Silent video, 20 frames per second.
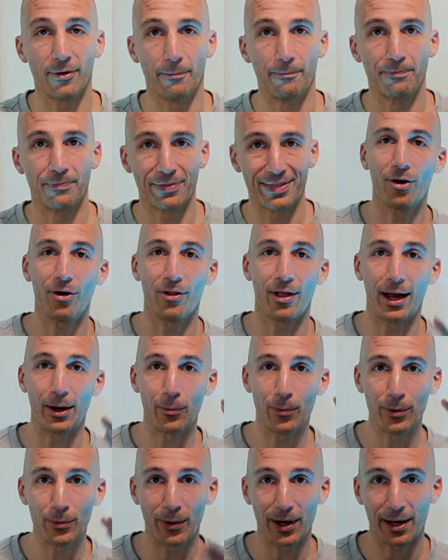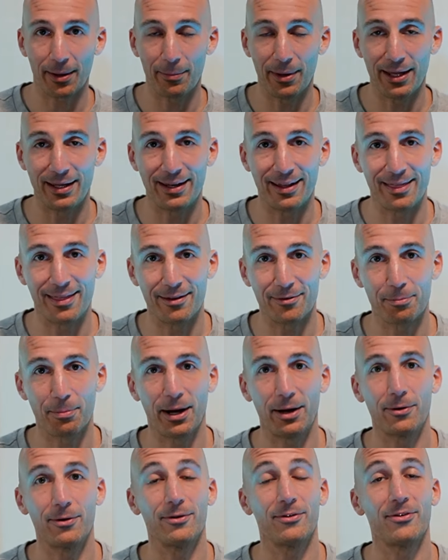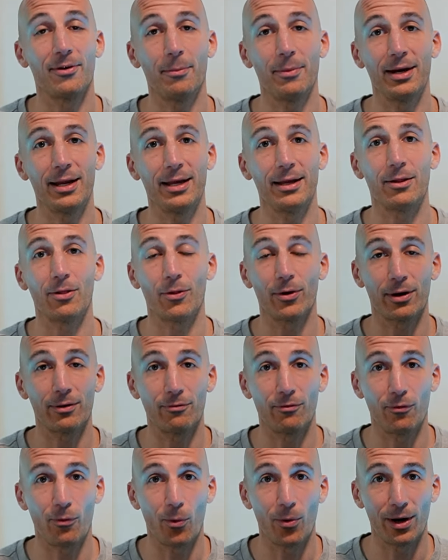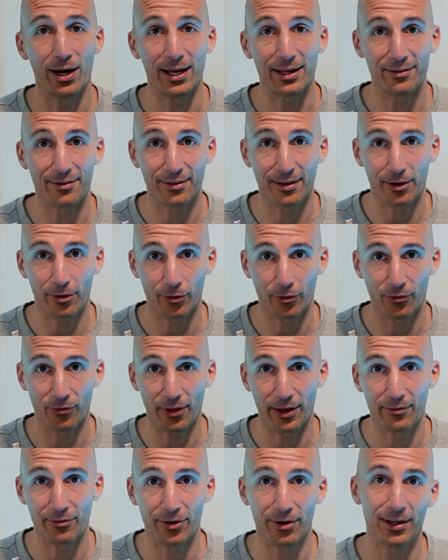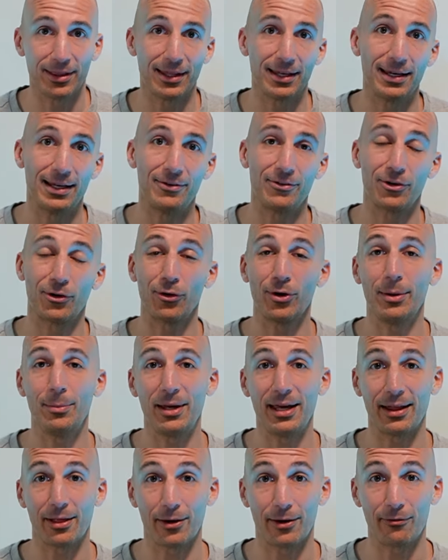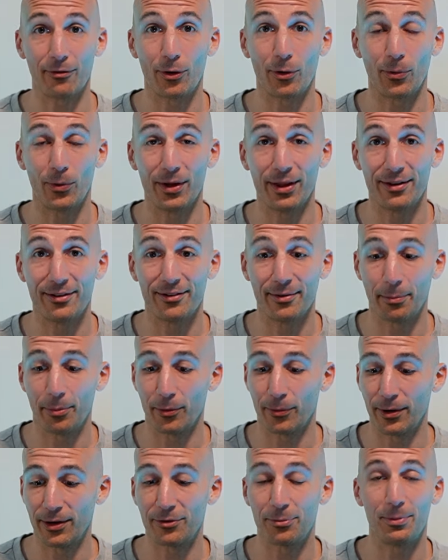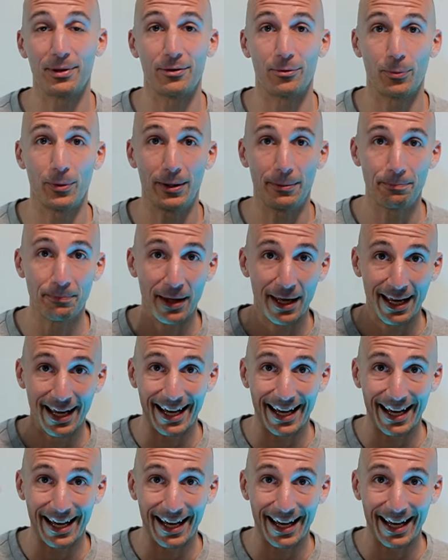Overall, I would recommend this powder to somebody looking for a Snickers flavor in the Ninja Creami, looking for a really simple recipe as well.